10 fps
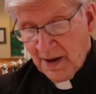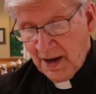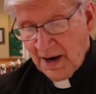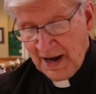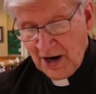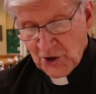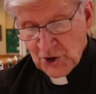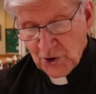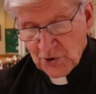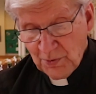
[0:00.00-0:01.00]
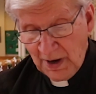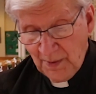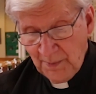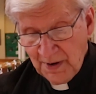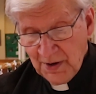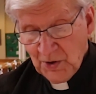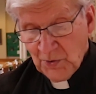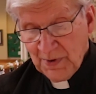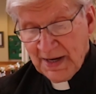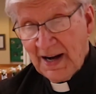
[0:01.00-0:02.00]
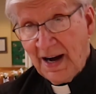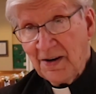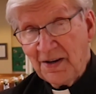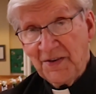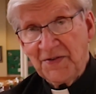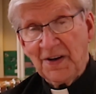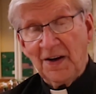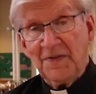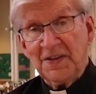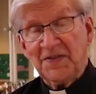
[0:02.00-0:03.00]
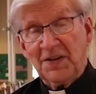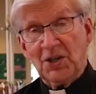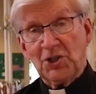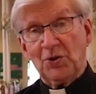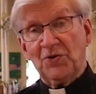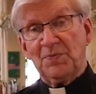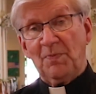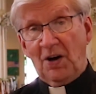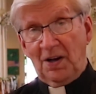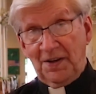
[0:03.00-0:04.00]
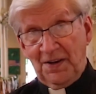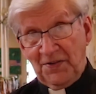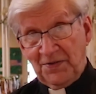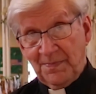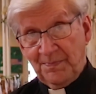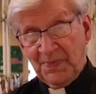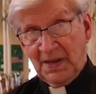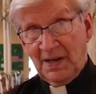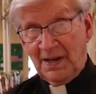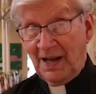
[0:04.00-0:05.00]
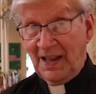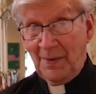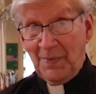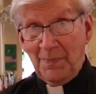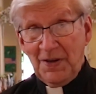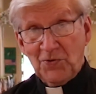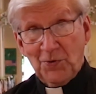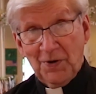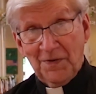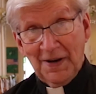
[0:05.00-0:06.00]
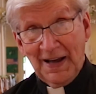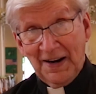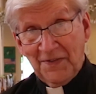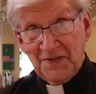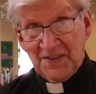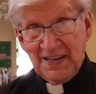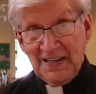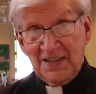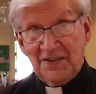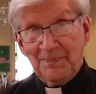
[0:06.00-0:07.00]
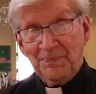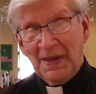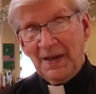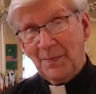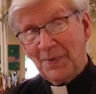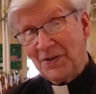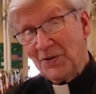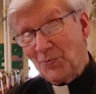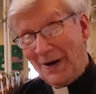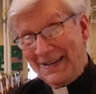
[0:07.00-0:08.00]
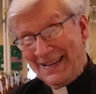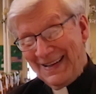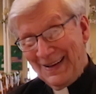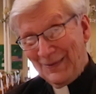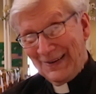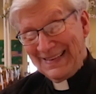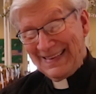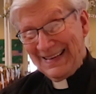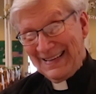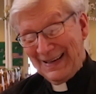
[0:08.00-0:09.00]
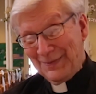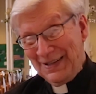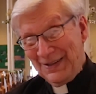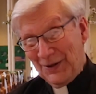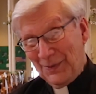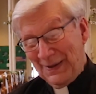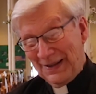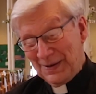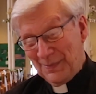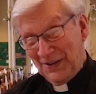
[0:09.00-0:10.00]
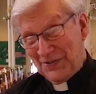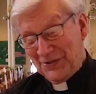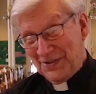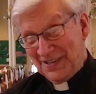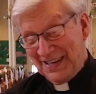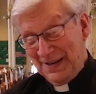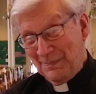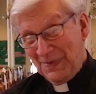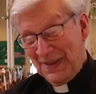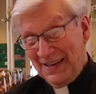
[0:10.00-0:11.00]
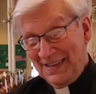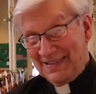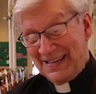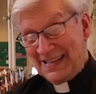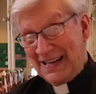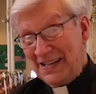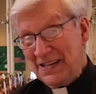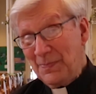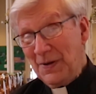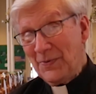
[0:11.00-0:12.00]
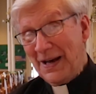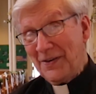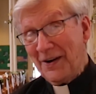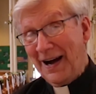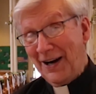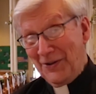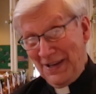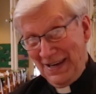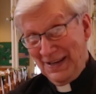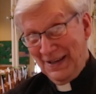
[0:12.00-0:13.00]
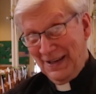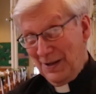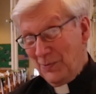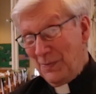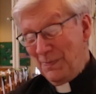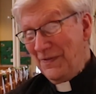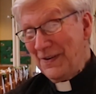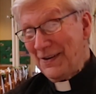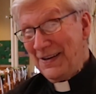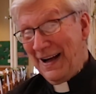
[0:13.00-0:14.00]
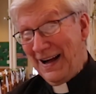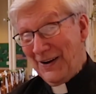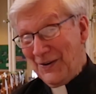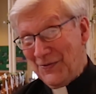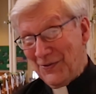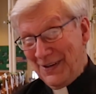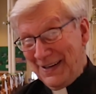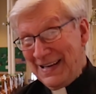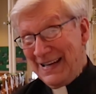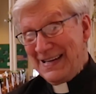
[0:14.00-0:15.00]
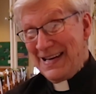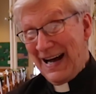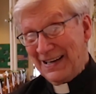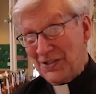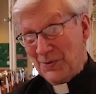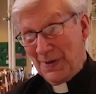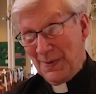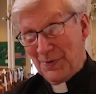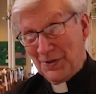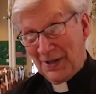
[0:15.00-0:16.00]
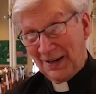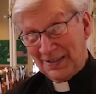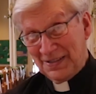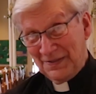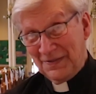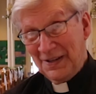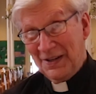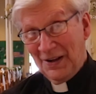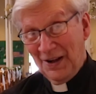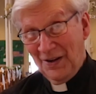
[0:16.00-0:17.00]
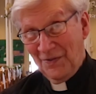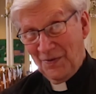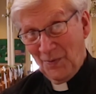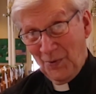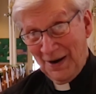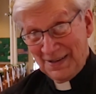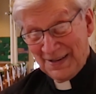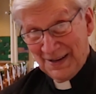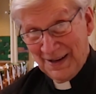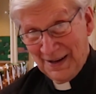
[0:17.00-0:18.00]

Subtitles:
a large shrub, regardless of its initial smallness. Now, that may be true of a lot of seeds, but there's one thing that we know about the mustard seed is it tended to be rather hardy. It would be very hard for it not to be productive of what